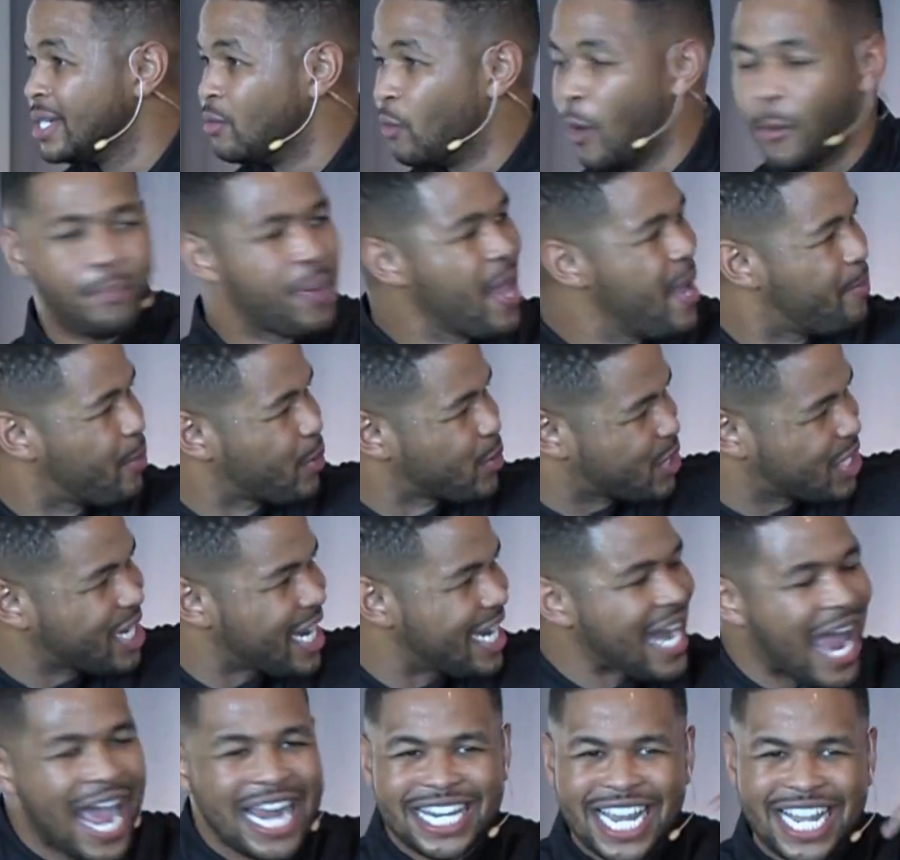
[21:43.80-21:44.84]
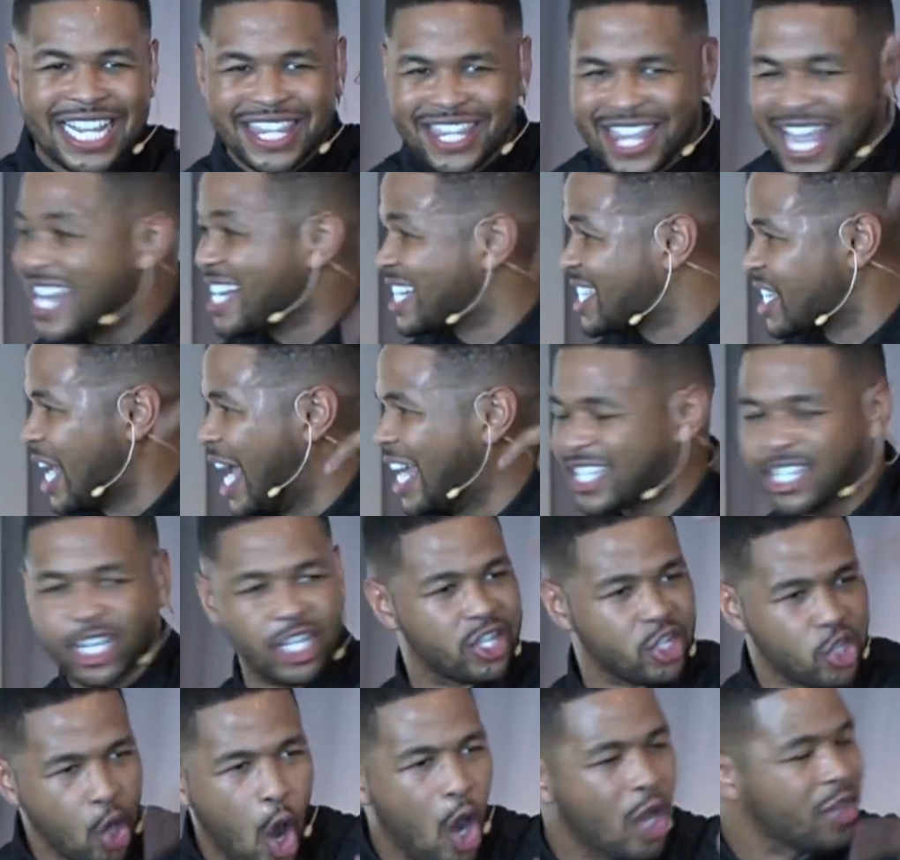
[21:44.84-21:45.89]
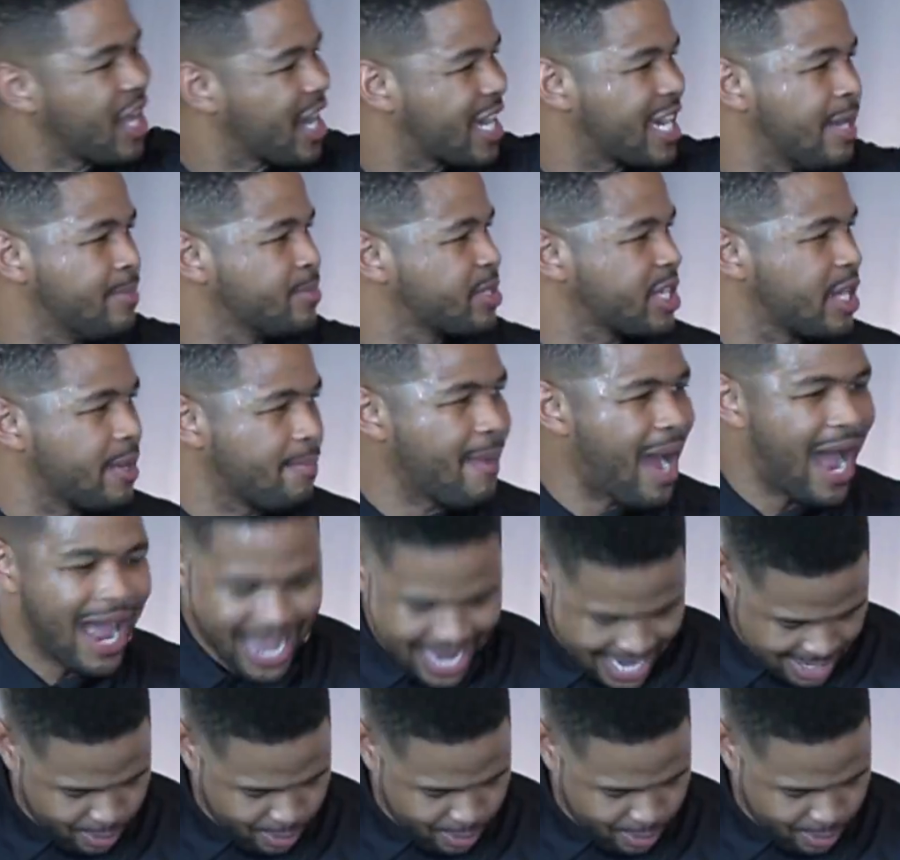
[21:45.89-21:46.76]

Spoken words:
When people see that, they think it's a thought that comes to the mind.